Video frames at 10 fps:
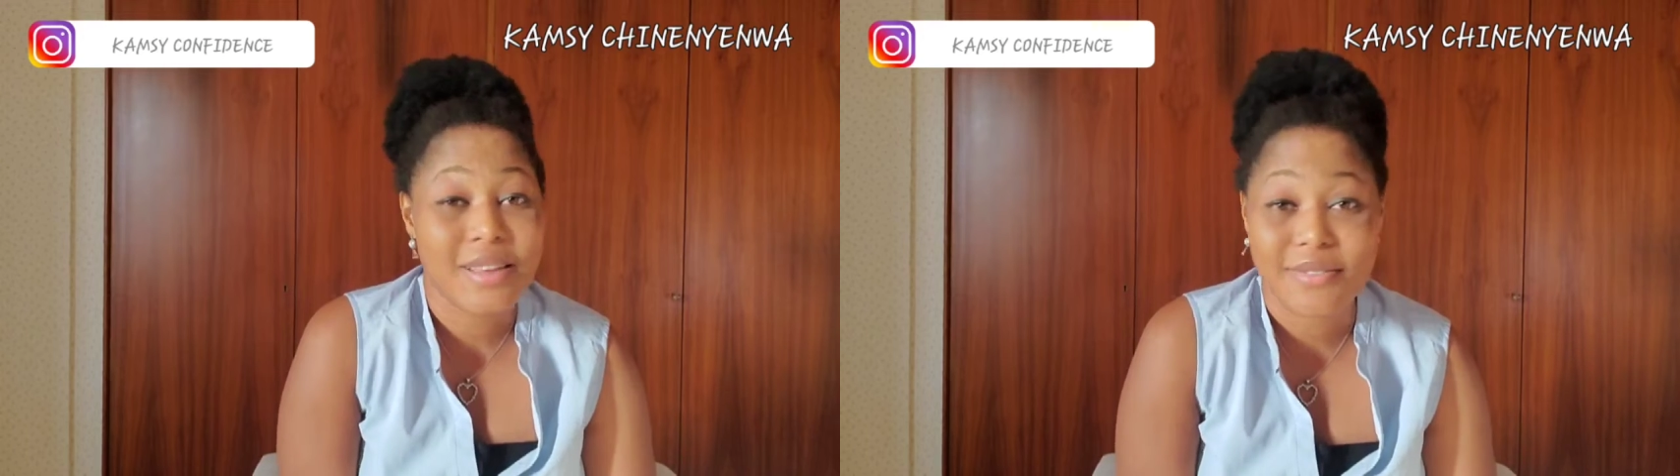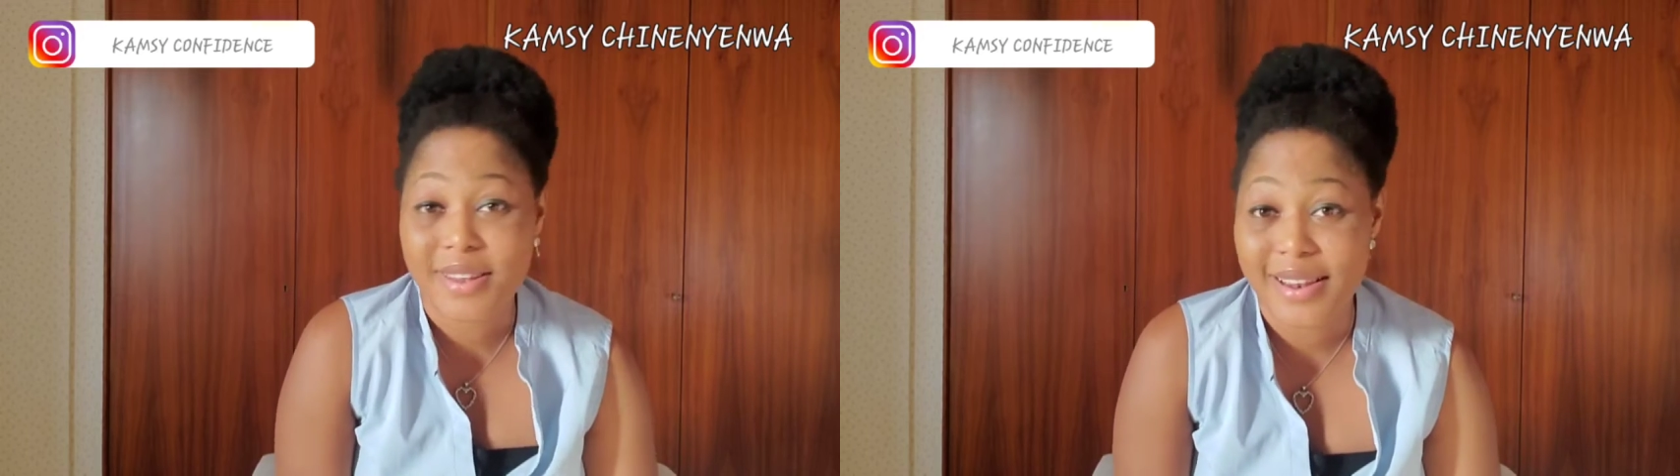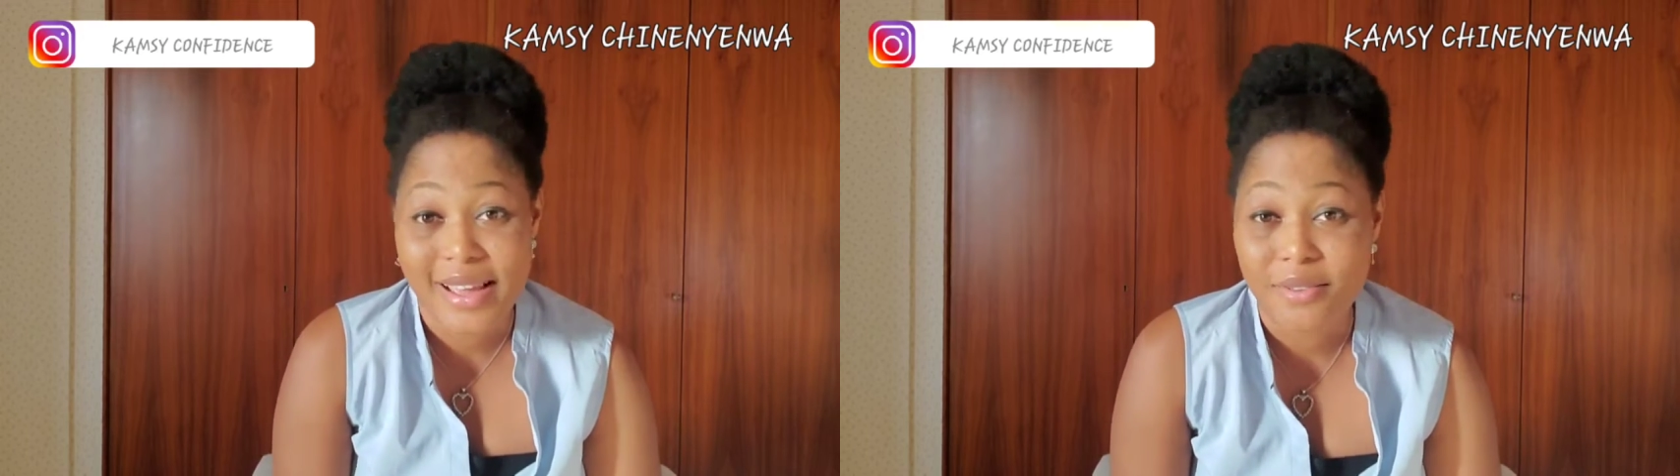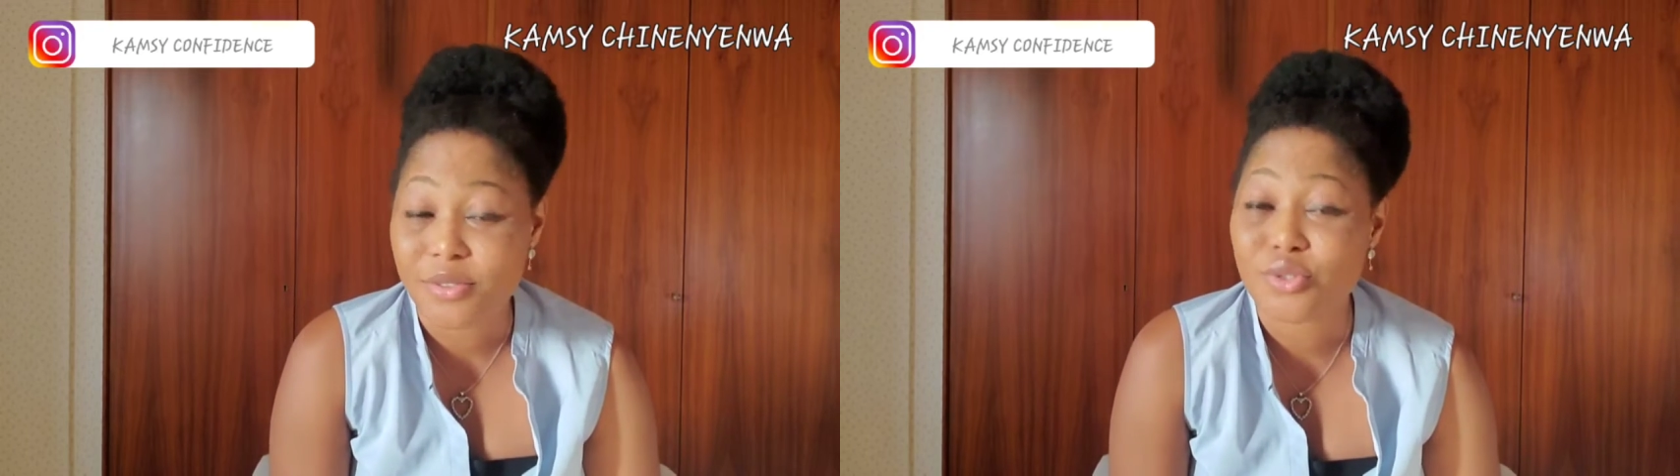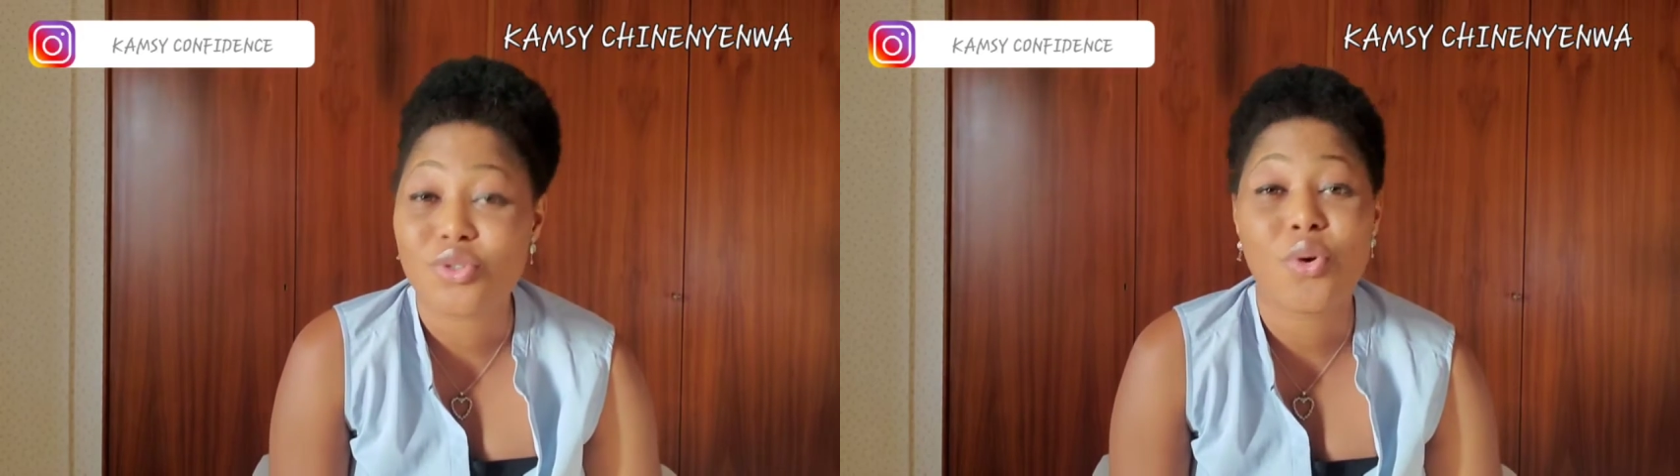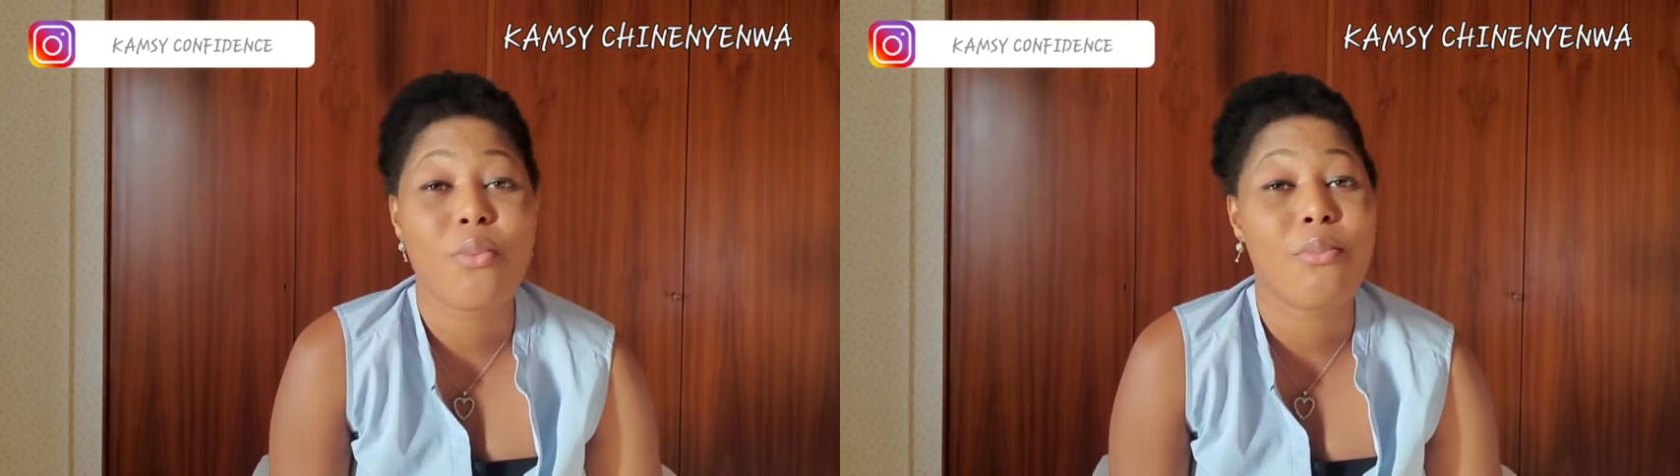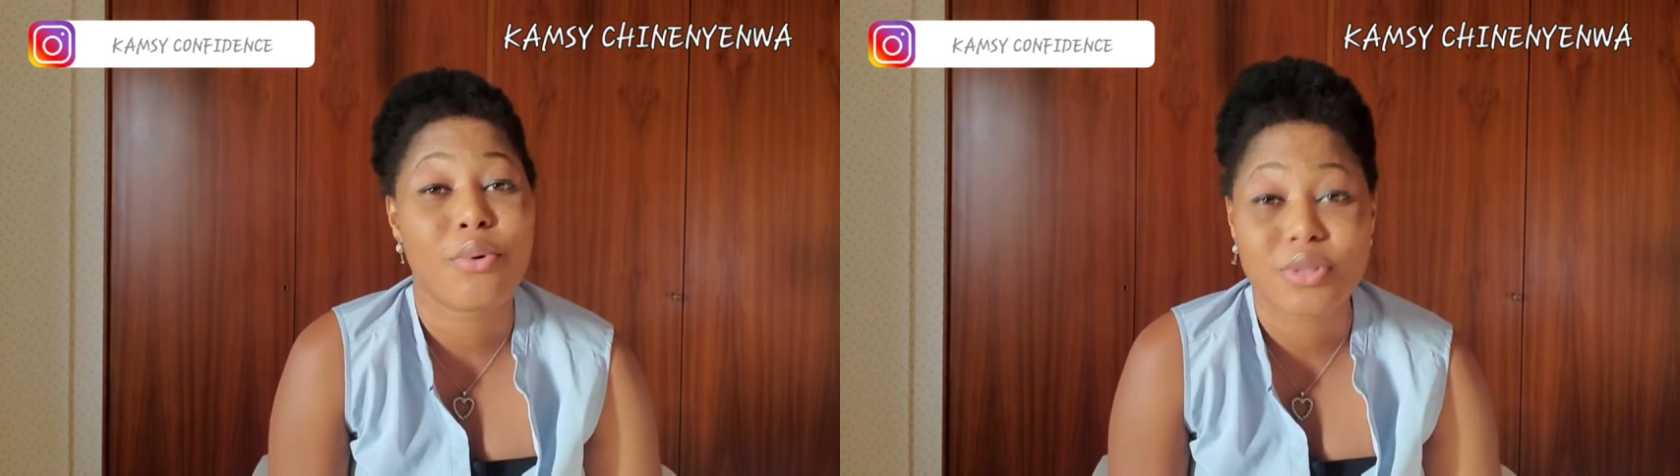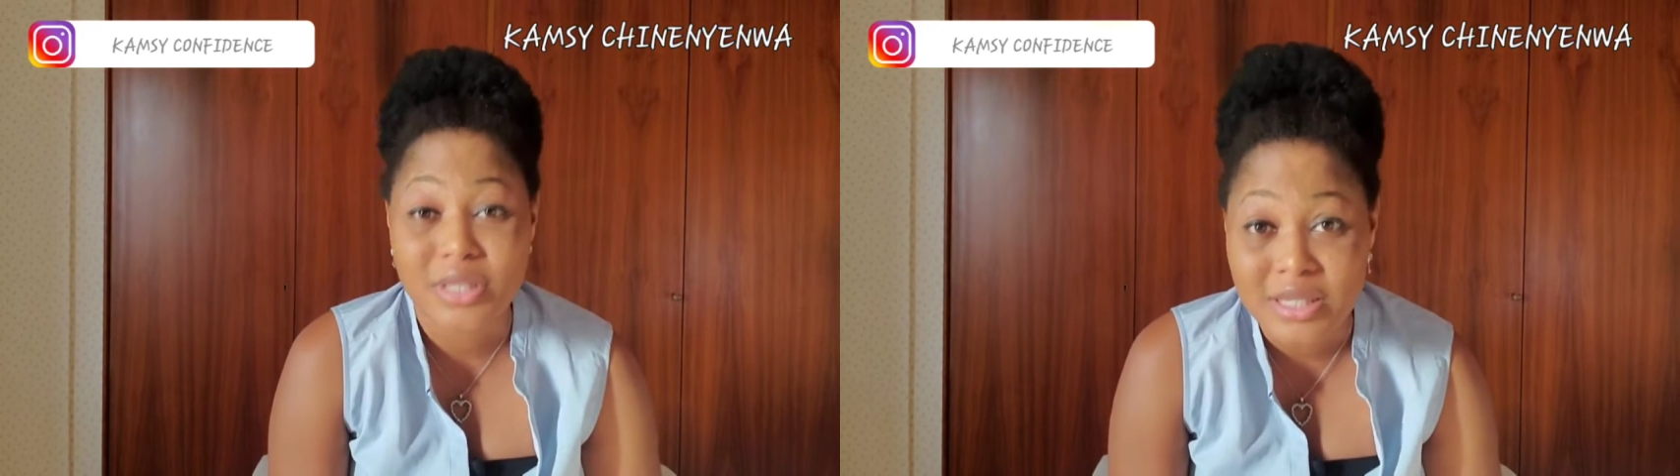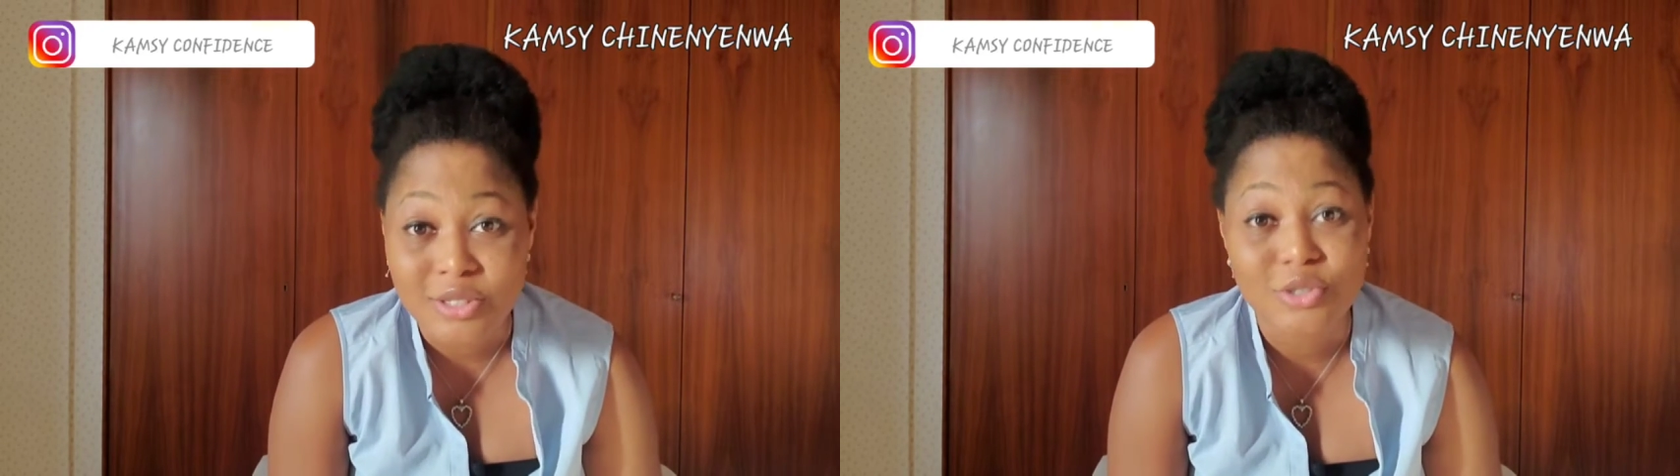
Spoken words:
life in life, somebody